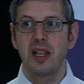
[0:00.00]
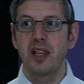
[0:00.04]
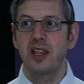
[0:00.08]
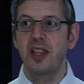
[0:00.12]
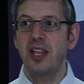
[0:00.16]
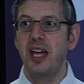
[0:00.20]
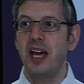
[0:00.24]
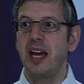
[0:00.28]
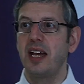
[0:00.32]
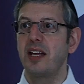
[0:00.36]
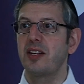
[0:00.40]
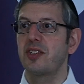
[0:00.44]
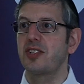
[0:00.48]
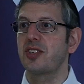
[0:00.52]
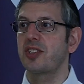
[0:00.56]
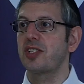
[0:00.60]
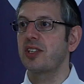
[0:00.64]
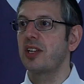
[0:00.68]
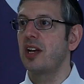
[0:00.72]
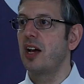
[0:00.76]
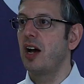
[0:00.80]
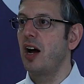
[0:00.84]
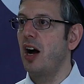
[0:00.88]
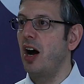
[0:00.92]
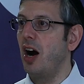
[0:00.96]

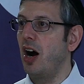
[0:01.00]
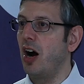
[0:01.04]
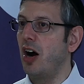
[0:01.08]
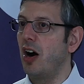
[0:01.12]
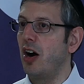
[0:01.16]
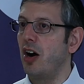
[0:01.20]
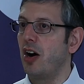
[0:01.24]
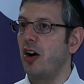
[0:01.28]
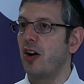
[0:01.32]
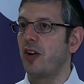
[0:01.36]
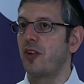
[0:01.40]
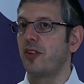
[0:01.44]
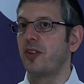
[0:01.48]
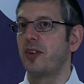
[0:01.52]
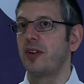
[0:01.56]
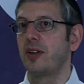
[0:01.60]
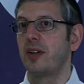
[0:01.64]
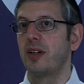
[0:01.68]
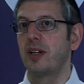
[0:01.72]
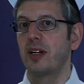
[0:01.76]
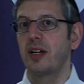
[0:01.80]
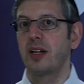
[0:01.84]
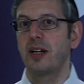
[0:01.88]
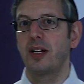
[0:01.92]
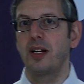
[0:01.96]
that are
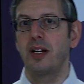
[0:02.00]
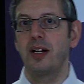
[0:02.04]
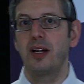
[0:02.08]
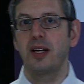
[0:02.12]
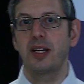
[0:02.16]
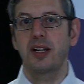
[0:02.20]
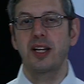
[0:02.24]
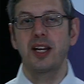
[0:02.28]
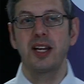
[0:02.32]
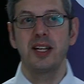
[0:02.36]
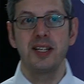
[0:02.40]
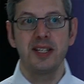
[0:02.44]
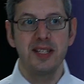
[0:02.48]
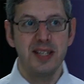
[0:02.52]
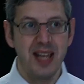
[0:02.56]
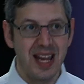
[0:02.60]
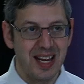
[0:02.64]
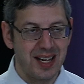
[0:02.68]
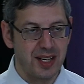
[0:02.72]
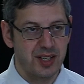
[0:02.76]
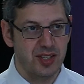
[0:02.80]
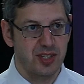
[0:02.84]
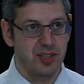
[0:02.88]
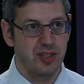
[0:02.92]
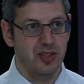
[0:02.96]

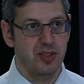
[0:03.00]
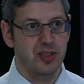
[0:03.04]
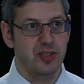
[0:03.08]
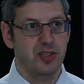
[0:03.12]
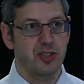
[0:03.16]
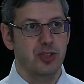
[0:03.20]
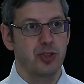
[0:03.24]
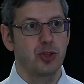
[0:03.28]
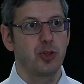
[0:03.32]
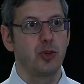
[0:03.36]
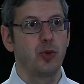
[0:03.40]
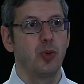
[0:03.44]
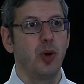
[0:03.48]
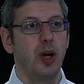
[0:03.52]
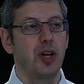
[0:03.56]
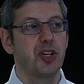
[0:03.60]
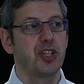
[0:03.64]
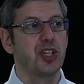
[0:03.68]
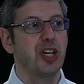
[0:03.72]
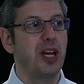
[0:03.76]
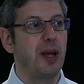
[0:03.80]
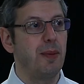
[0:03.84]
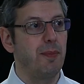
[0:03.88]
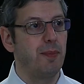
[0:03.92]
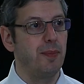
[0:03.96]
connected to
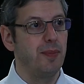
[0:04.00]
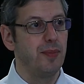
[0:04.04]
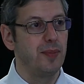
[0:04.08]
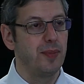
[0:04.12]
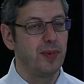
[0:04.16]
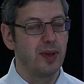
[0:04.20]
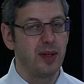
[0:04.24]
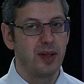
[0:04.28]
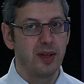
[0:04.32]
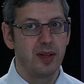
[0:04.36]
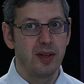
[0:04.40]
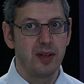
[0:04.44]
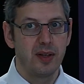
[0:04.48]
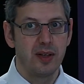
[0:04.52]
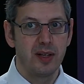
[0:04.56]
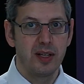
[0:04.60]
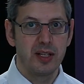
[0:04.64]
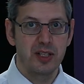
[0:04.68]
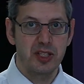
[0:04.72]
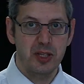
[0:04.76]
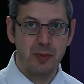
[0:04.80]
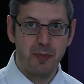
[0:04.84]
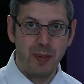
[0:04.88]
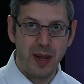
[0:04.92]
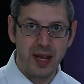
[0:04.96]
Hashem,
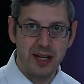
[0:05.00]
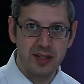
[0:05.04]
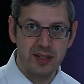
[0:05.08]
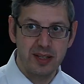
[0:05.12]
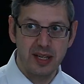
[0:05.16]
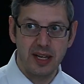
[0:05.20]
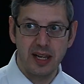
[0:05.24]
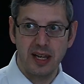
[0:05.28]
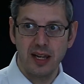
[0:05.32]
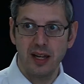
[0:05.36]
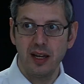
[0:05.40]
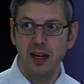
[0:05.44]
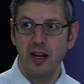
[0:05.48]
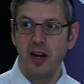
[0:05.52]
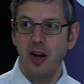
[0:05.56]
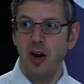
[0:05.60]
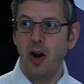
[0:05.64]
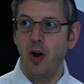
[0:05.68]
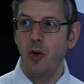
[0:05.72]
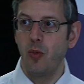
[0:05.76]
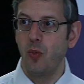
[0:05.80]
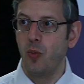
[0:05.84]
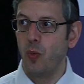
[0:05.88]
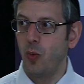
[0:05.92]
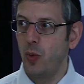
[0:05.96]
depending
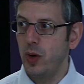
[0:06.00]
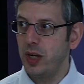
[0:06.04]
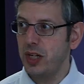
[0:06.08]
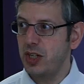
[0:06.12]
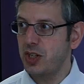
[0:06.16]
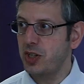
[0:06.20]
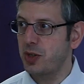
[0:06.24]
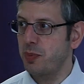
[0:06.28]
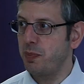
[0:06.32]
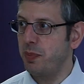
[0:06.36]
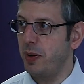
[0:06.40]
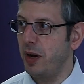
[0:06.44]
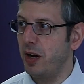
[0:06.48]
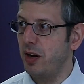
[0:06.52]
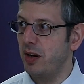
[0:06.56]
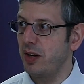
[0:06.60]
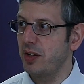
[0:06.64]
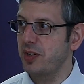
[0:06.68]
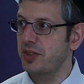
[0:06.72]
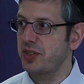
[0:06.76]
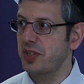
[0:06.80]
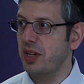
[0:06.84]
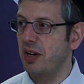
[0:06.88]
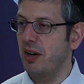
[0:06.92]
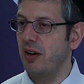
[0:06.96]
on which
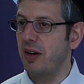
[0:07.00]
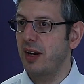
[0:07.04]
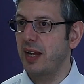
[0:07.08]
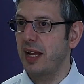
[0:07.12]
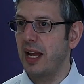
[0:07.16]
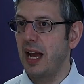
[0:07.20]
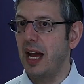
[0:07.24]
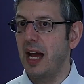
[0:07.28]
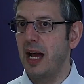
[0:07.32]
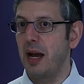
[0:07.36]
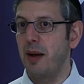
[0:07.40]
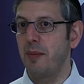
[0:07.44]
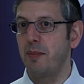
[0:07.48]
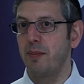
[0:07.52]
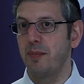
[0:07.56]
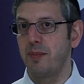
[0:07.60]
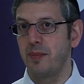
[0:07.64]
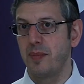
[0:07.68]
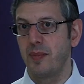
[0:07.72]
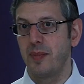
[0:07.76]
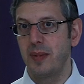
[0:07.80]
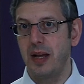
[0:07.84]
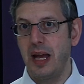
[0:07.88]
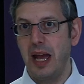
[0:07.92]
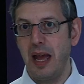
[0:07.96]
part I
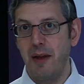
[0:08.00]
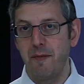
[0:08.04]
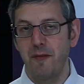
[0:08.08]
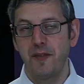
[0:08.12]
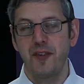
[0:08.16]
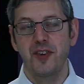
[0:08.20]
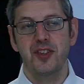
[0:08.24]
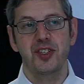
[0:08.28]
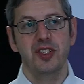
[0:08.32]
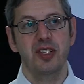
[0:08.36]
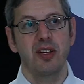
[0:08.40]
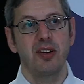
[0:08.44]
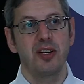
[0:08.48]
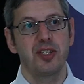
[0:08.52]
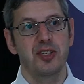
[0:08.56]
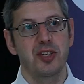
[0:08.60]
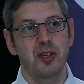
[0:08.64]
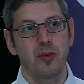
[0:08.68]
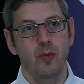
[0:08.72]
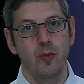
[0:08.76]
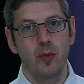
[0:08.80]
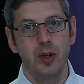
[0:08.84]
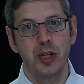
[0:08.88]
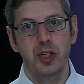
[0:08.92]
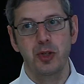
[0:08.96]
am
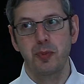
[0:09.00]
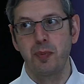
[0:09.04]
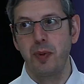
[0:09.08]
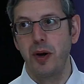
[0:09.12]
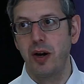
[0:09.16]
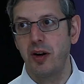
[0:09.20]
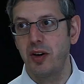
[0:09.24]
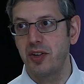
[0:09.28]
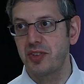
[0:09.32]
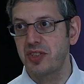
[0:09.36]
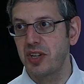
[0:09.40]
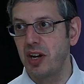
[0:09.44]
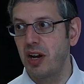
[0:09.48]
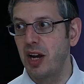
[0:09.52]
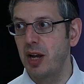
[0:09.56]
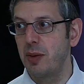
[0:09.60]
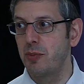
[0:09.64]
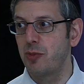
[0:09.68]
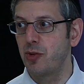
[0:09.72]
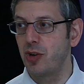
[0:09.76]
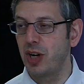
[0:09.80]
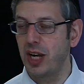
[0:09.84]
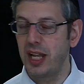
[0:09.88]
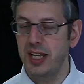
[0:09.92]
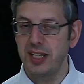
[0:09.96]
emphasizing, which part I
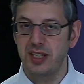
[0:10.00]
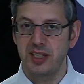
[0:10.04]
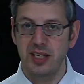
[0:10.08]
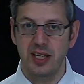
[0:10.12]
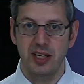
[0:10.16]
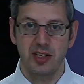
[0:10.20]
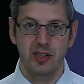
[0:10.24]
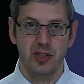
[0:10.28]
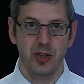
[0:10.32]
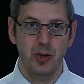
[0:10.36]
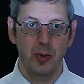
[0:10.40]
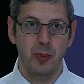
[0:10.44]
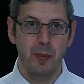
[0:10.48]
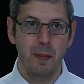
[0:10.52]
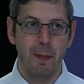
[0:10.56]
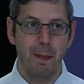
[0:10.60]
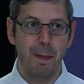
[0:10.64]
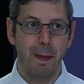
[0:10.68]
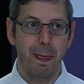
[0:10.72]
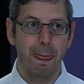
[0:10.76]
am relating to.